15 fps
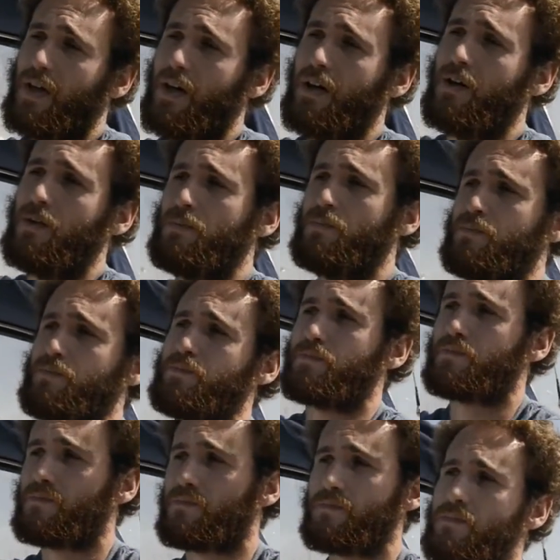And
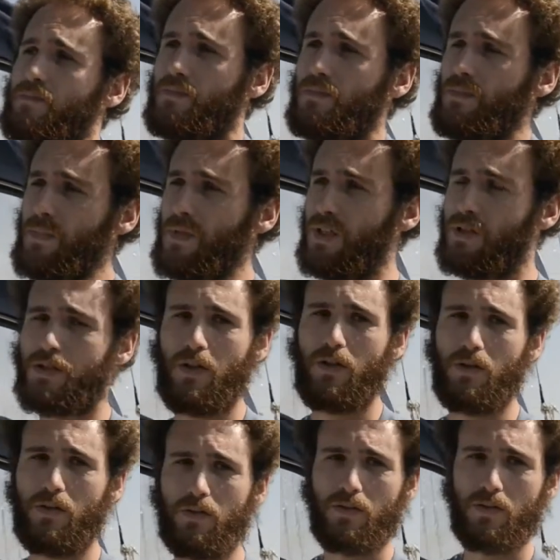tell me
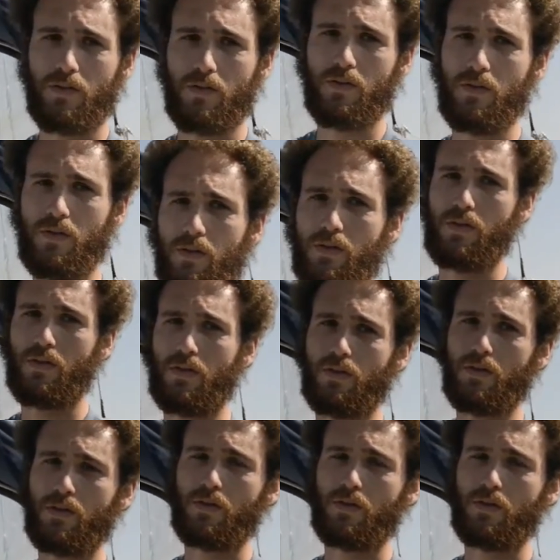about what you were saying